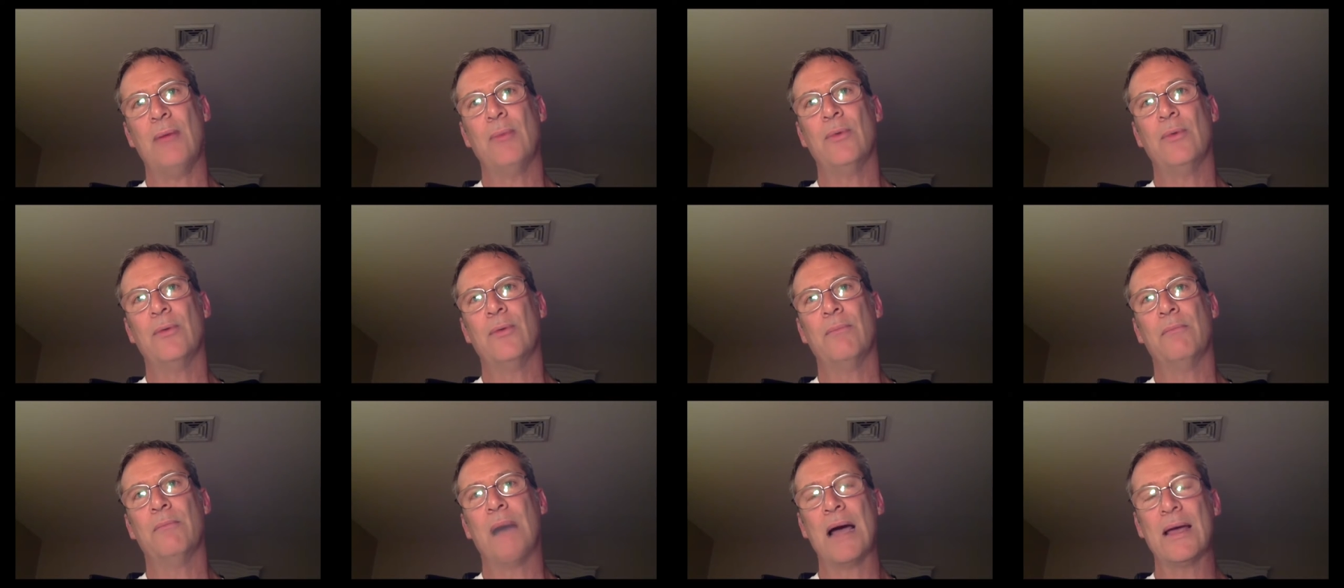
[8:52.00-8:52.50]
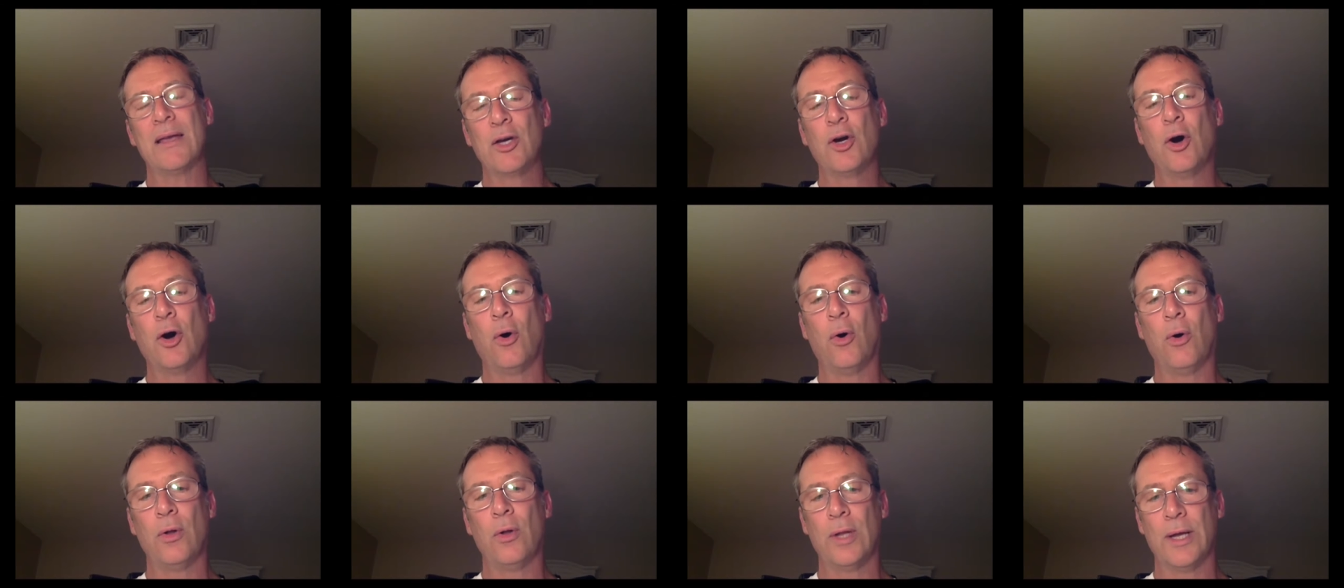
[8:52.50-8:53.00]
my
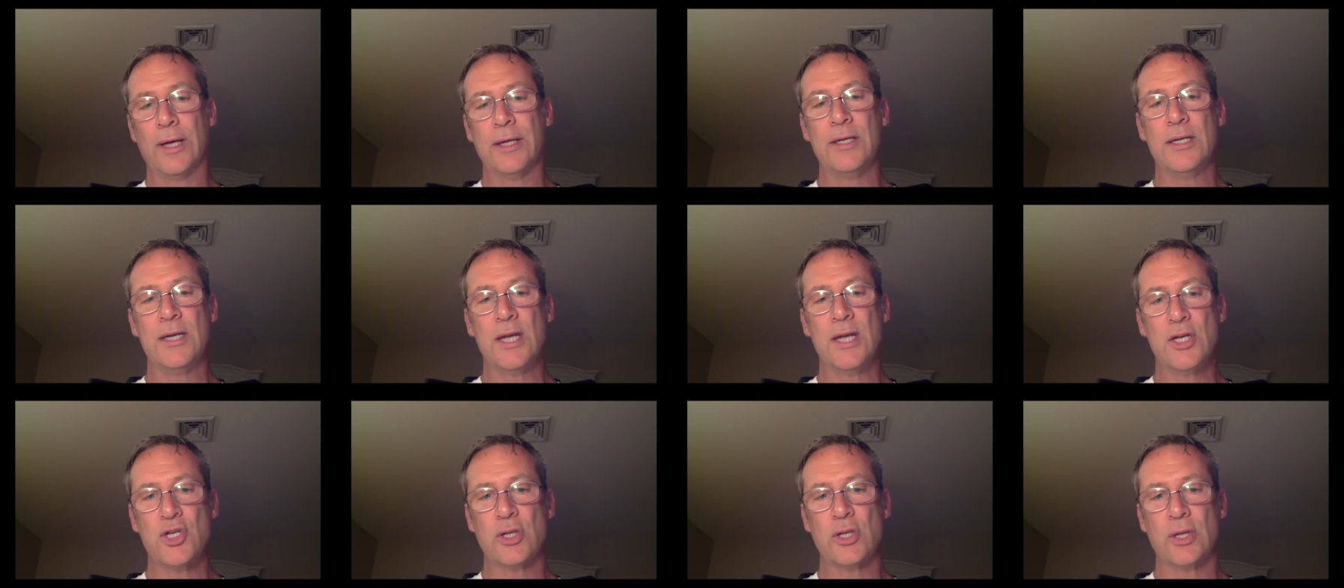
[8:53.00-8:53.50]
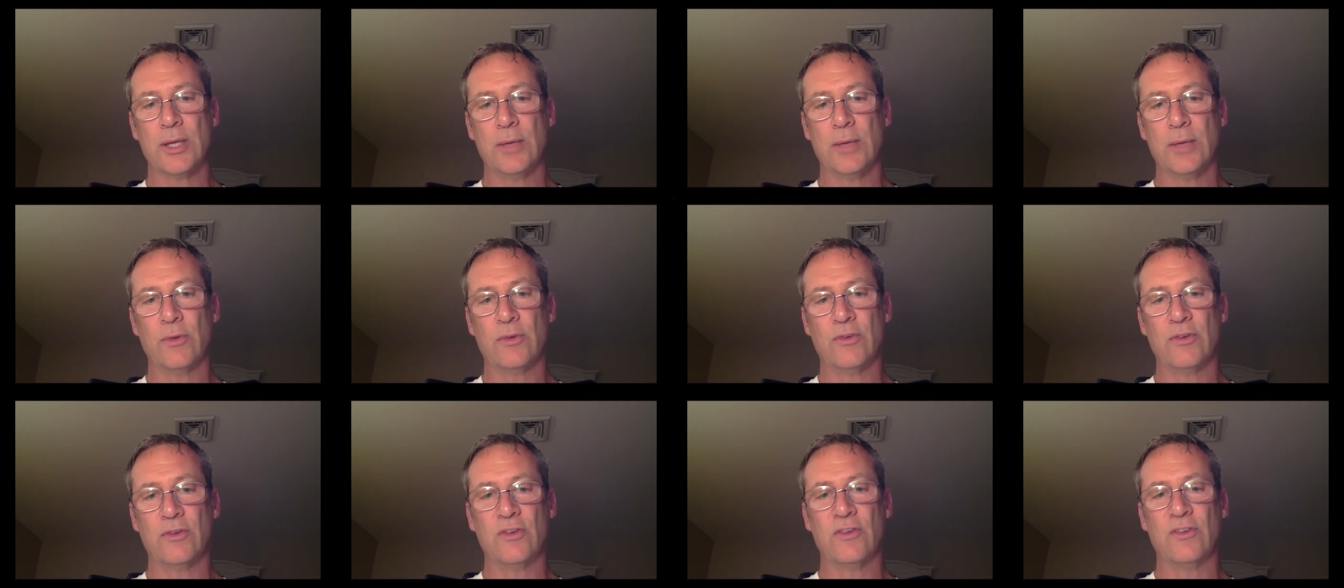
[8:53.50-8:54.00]
goal initially
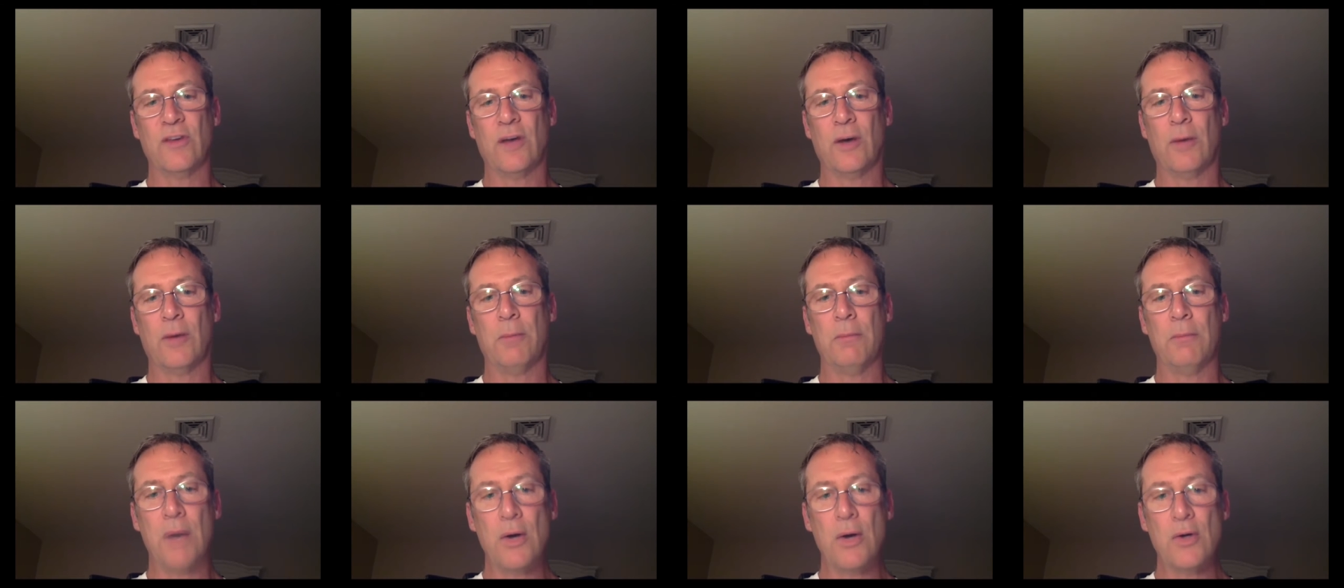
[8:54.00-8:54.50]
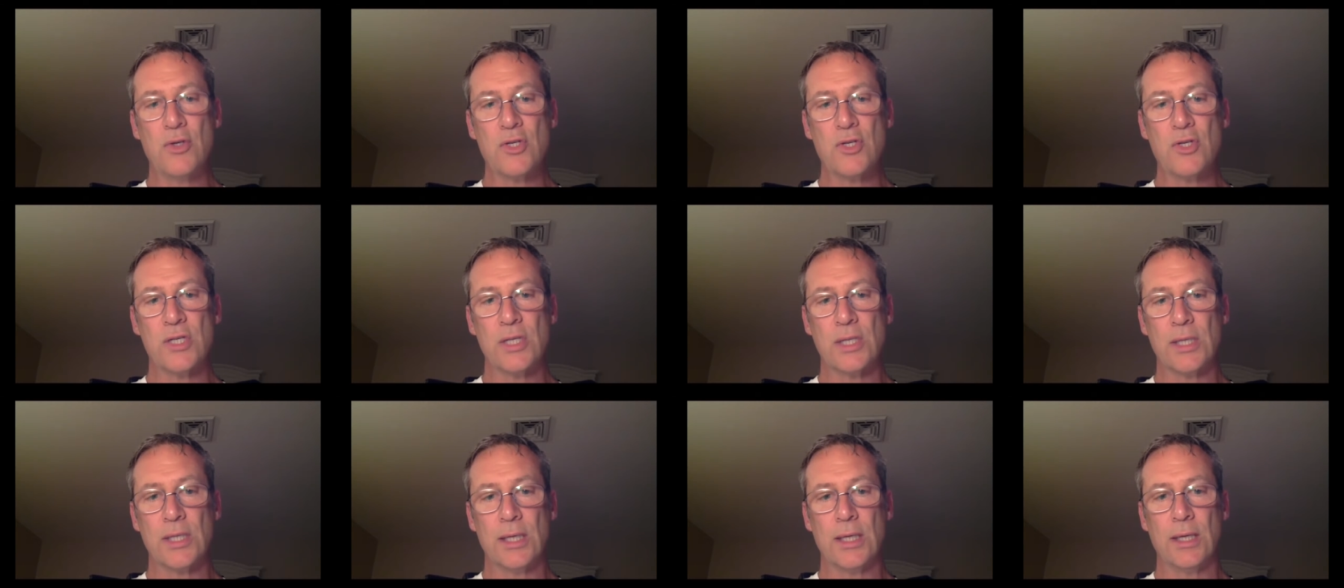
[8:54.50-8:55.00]
was to sell
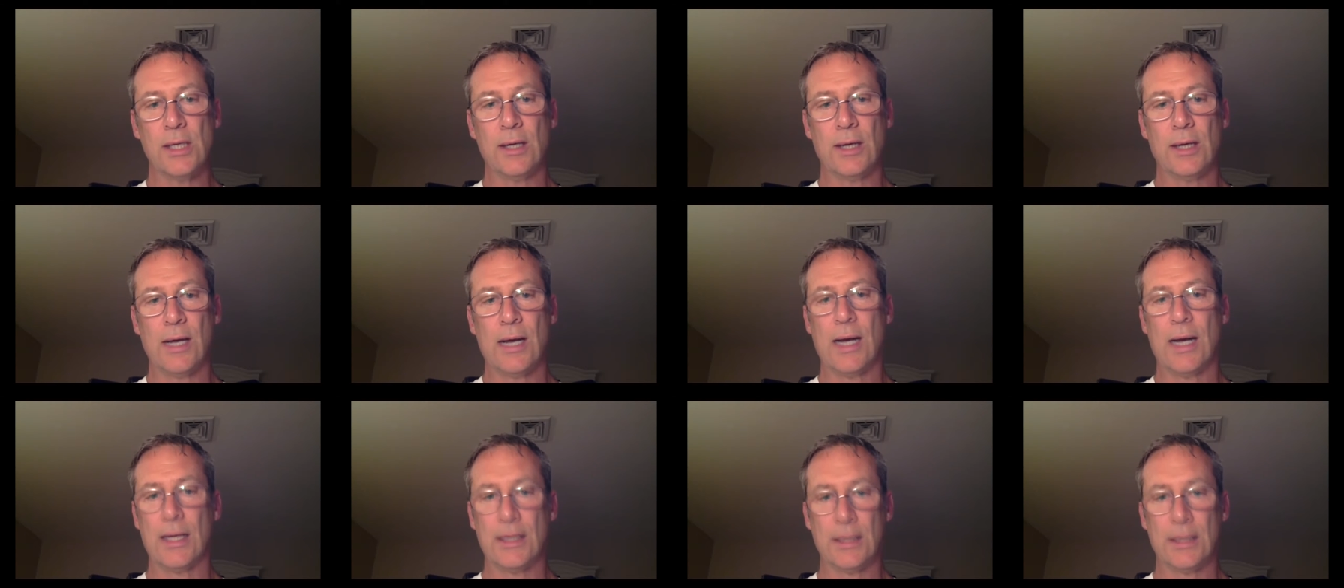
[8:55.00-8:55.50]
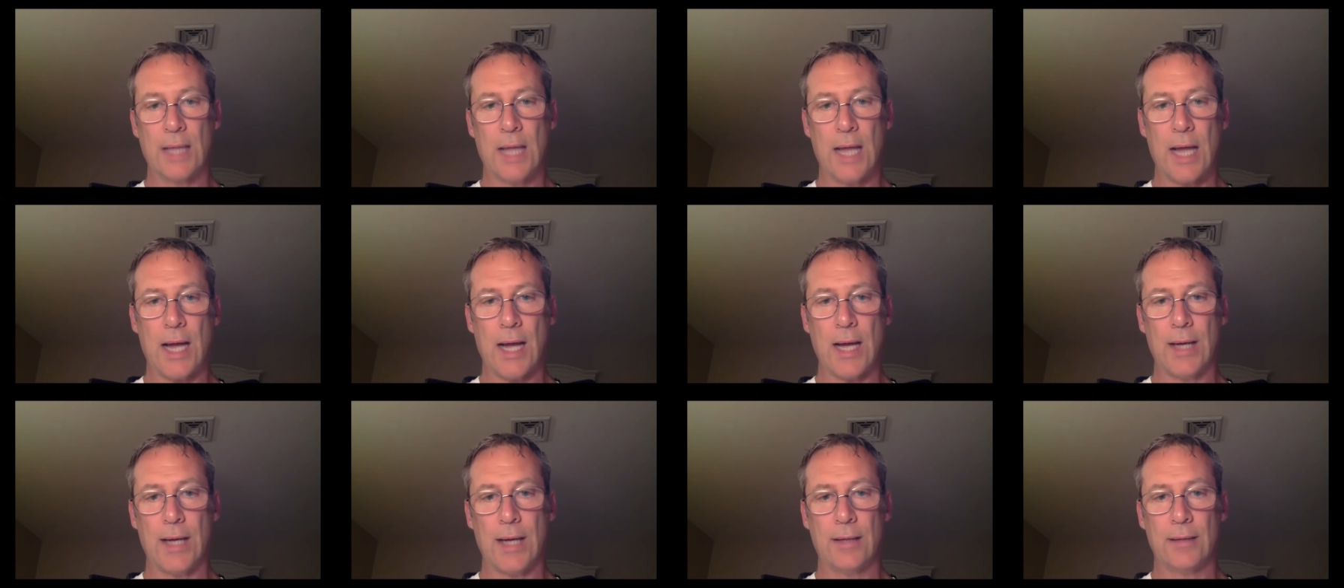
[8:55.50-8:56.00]
mostly
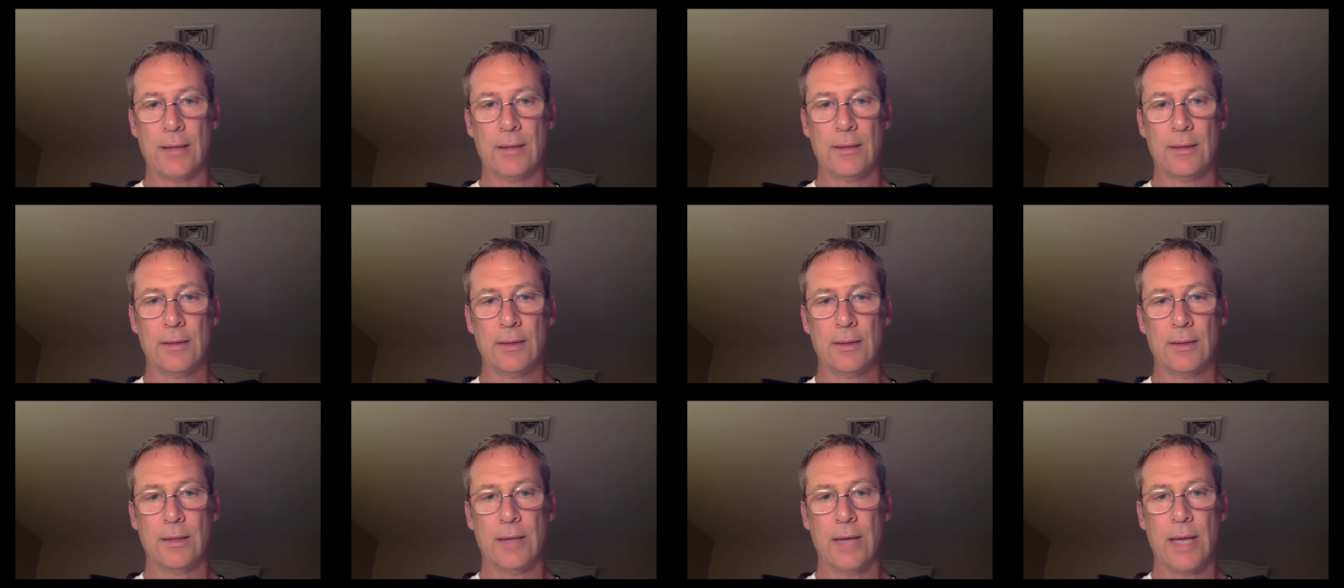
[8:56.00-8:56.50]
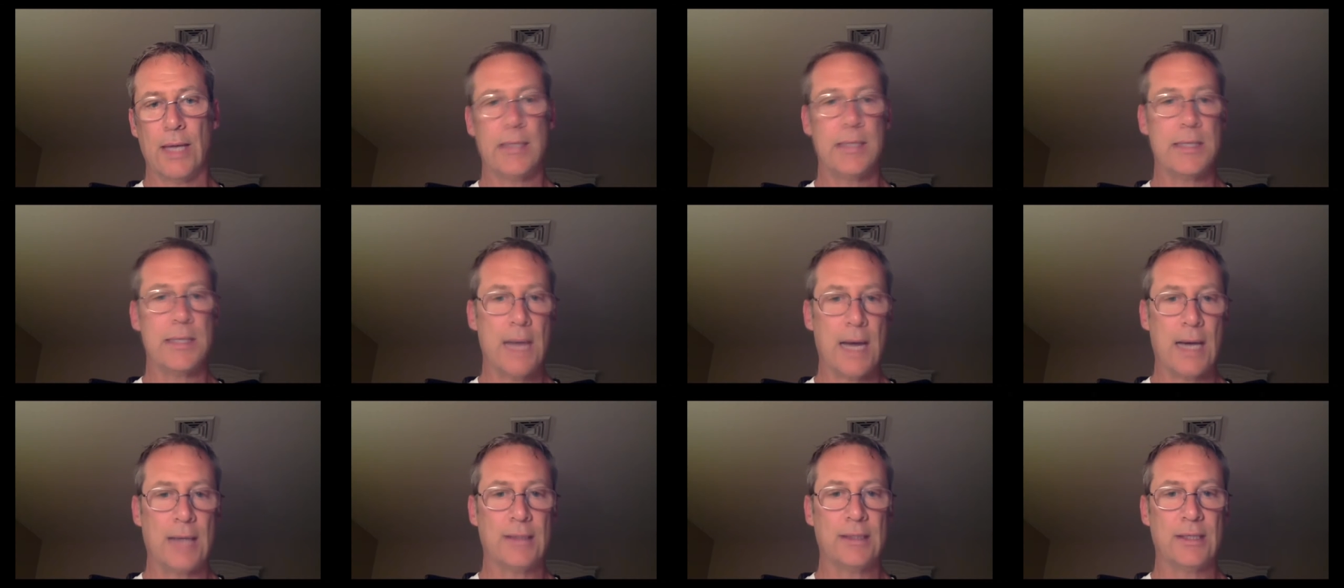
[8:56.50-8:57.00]
online and
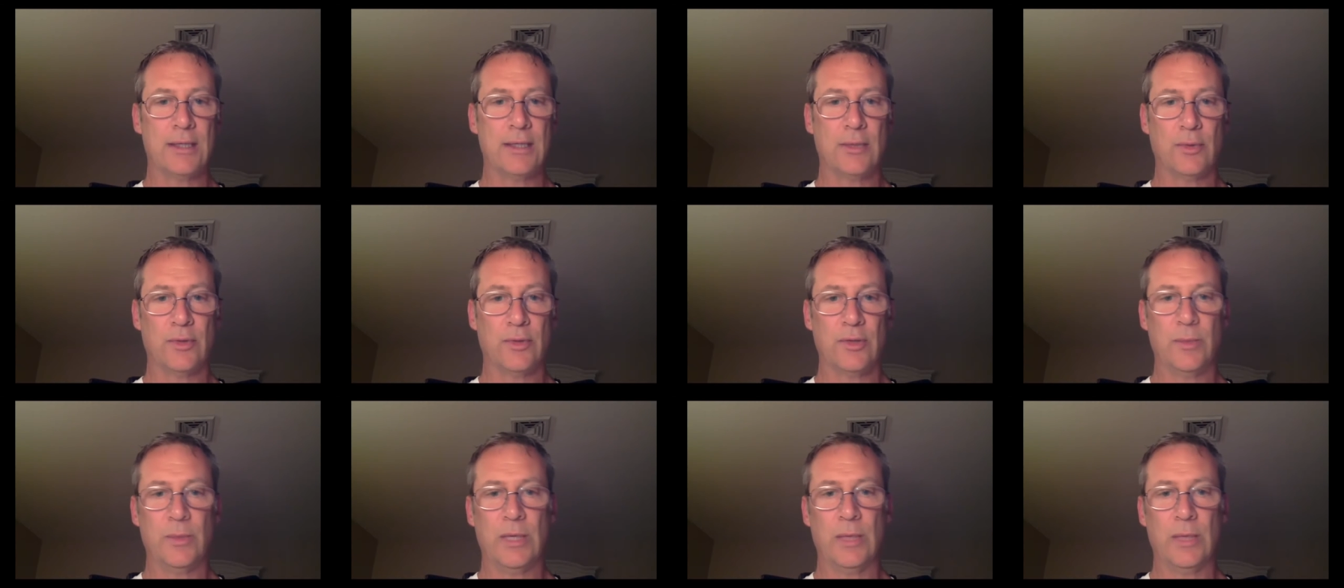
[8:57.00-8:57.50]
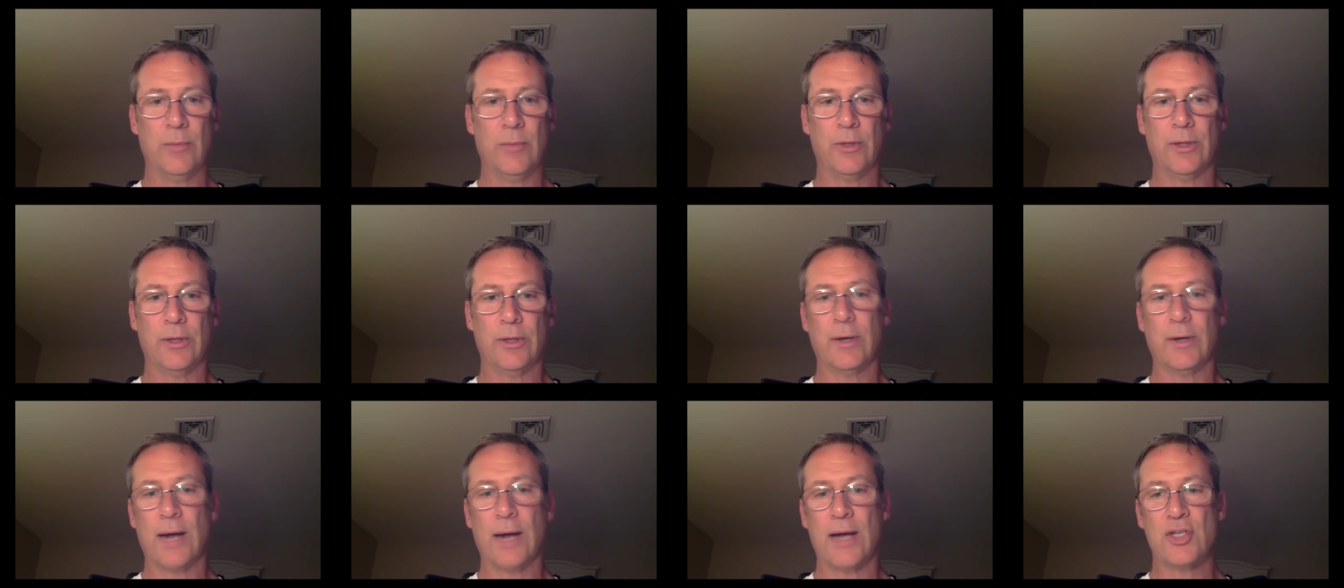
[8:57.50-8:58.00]
not deal with the people
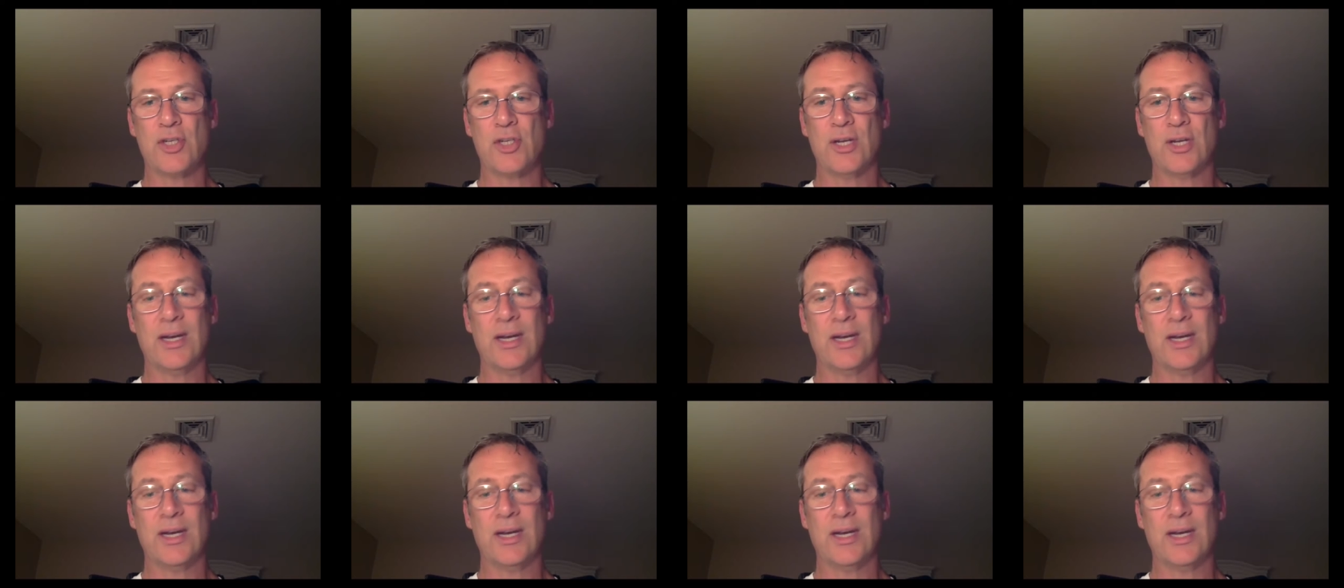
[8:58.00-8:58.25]
interaction.